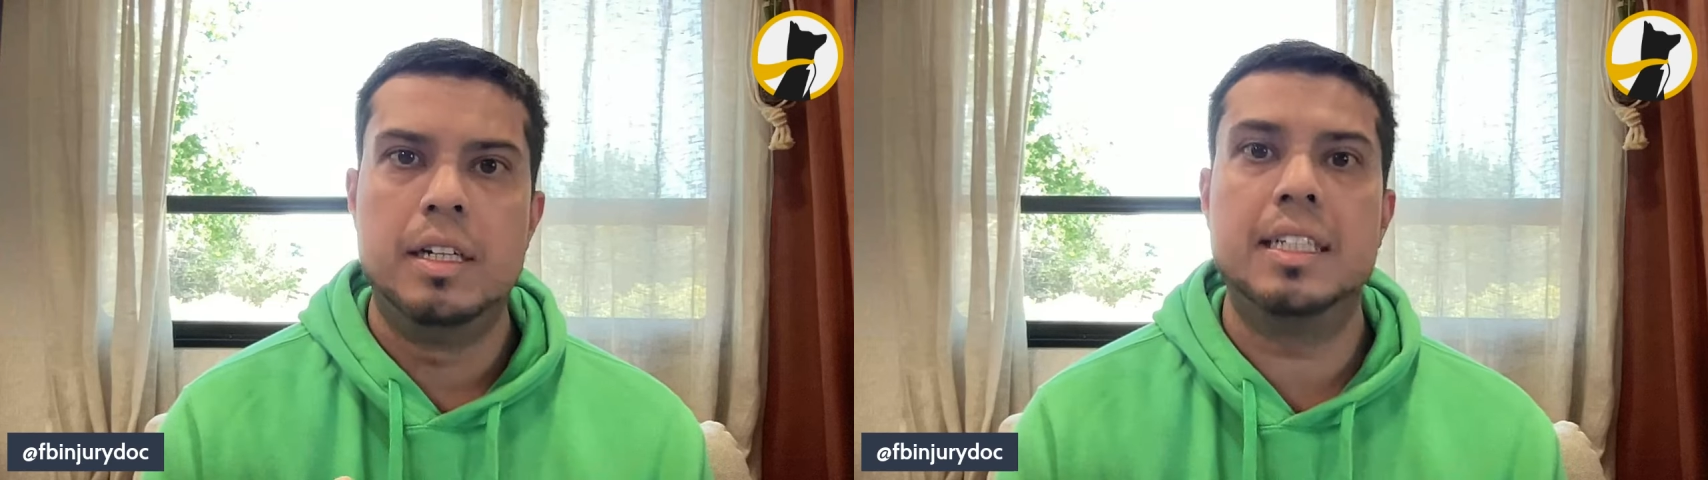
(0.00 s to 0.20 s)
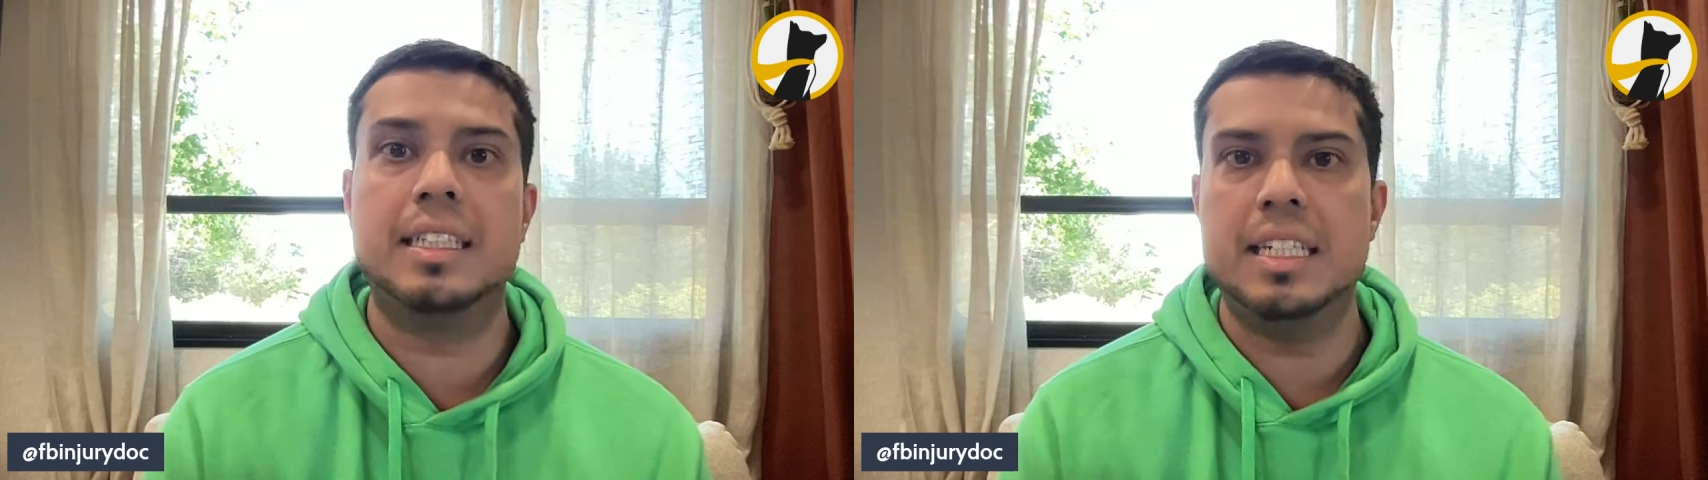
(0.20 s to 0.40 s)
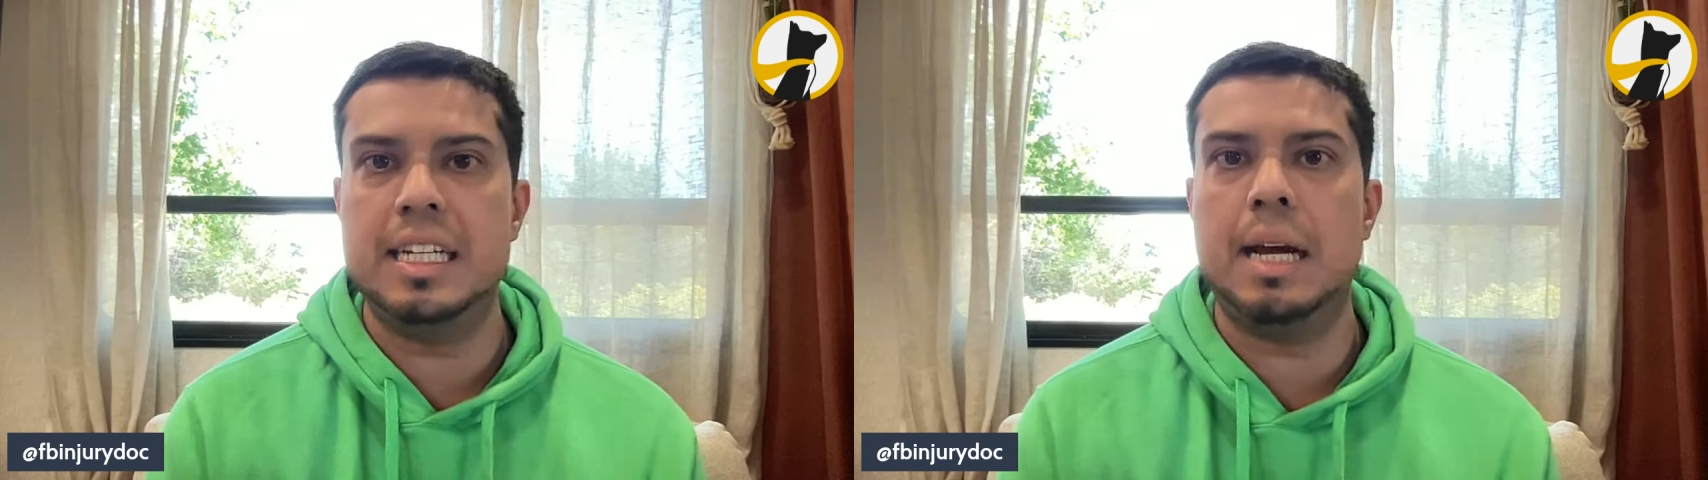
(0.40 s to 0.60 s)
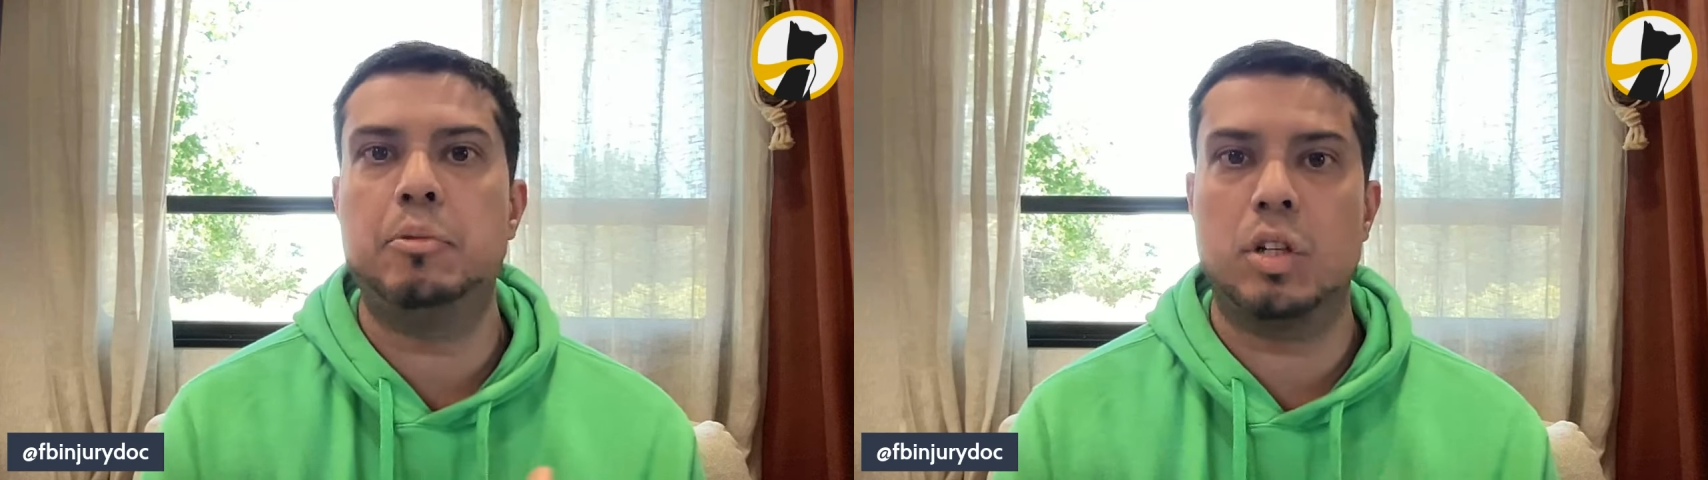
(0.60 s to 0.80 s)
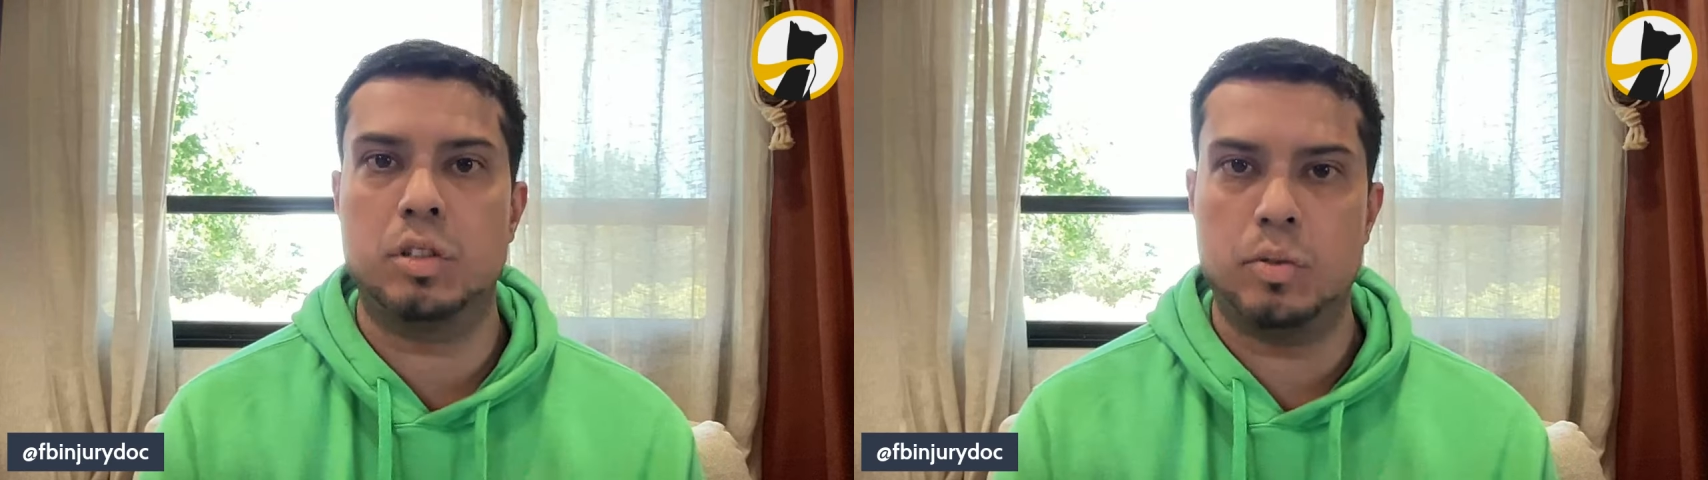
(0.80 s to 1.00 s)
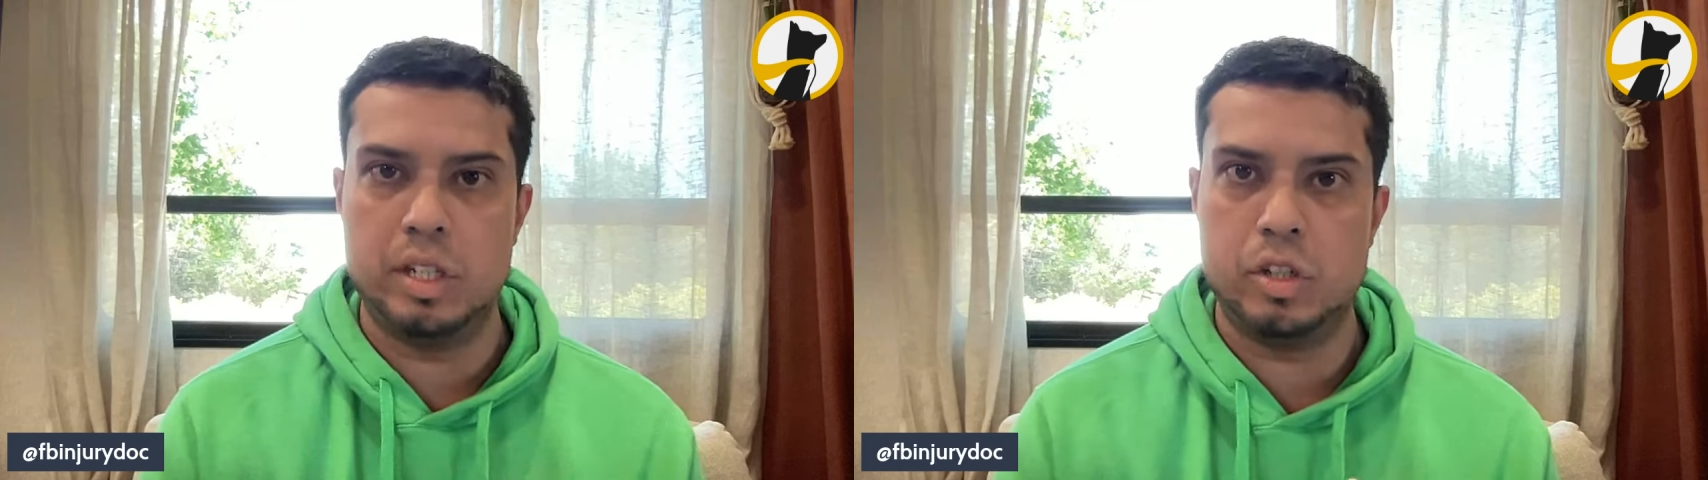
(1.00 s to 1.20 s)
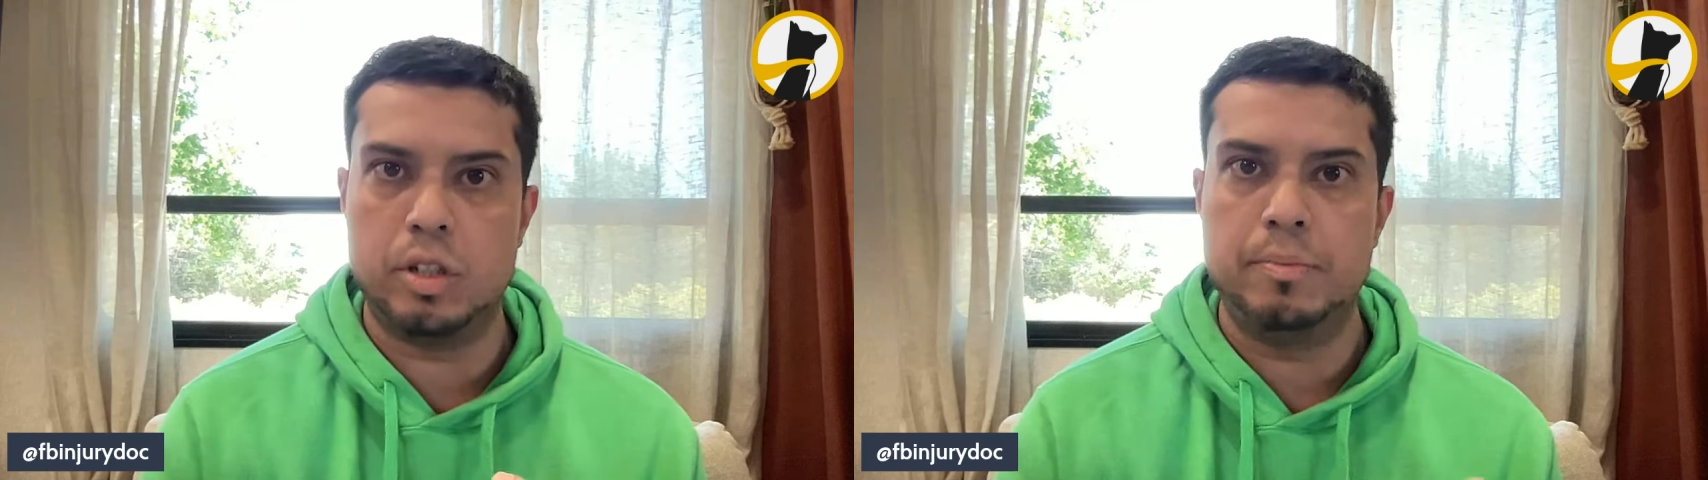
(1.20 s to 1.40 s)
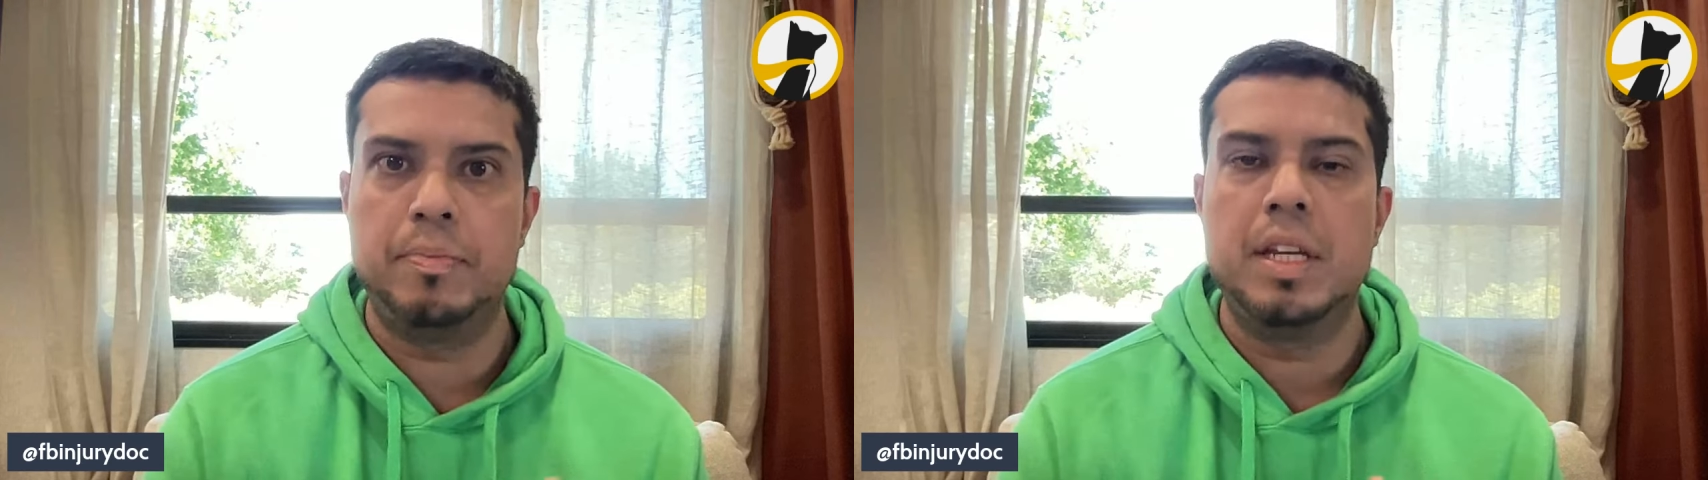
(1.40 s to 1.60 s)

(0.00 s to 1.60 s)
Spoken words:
that the kneecap was also injured.